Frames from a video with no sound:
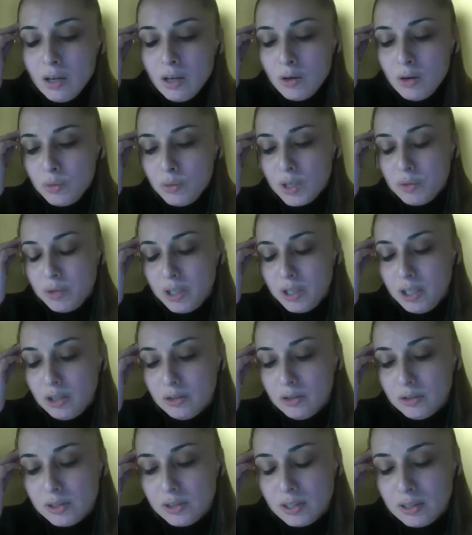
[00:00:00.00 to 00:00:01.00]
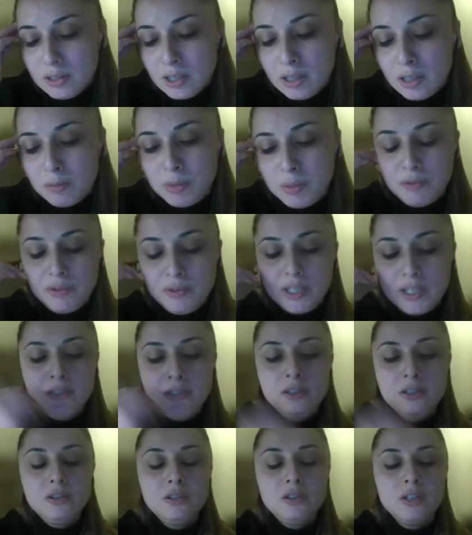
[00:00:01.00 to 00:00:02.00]
where we used
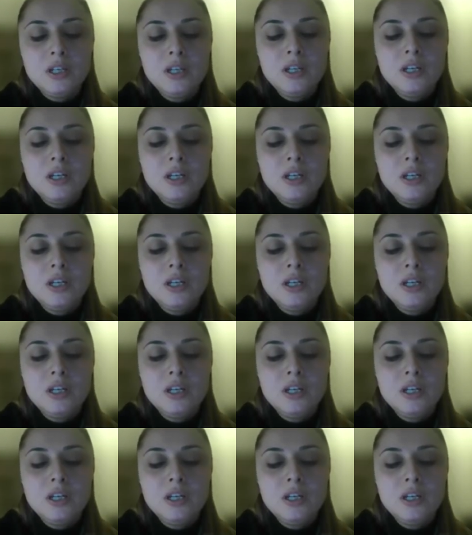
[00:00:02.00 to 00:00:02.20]
PARAFAC2